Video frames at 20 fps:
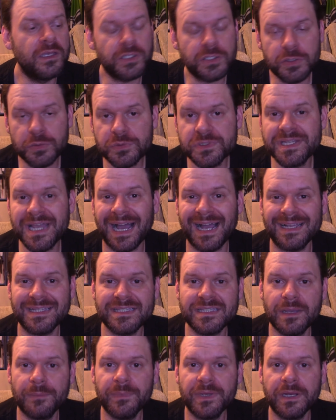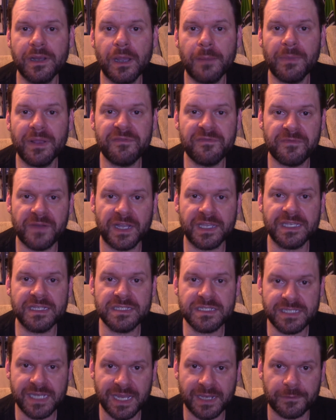You dox somebody on my fucking
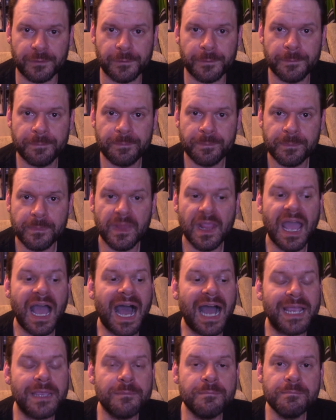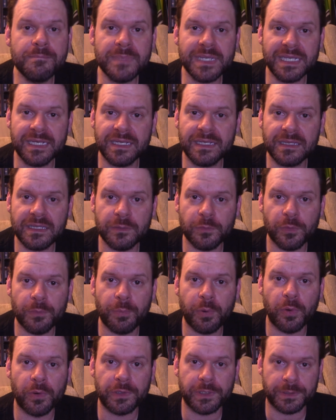channel. I immediately
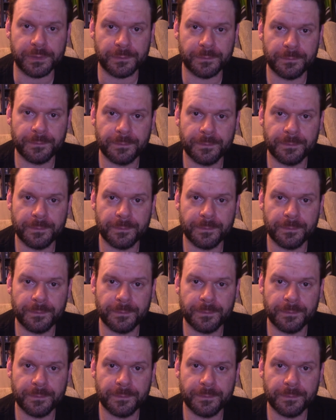report you.